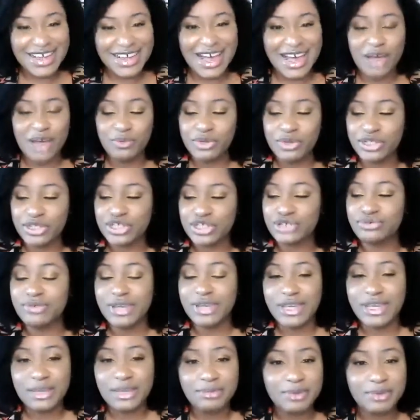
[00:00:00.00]
I would
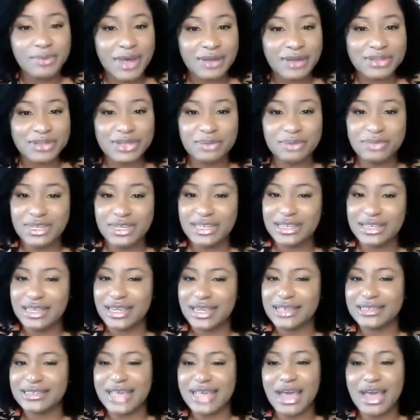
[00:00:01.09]
dream about so many
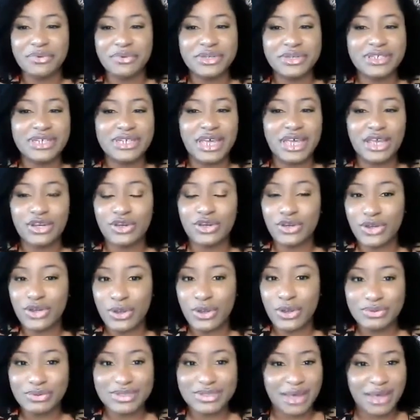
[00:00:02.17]
things. I would take
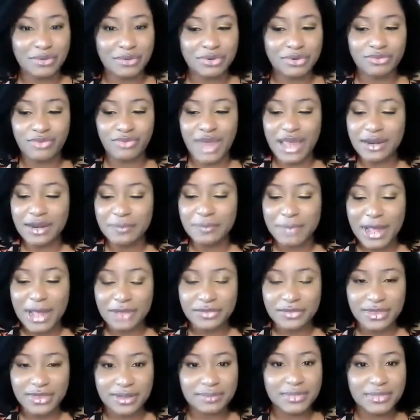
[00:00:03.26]
notes. I would write
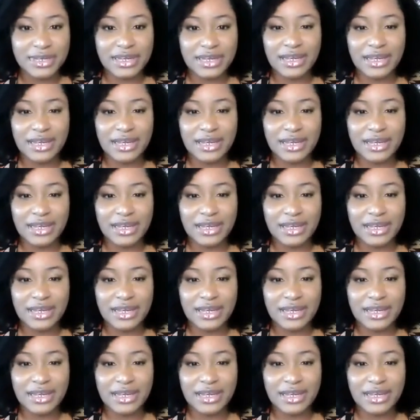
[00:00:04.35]
about them.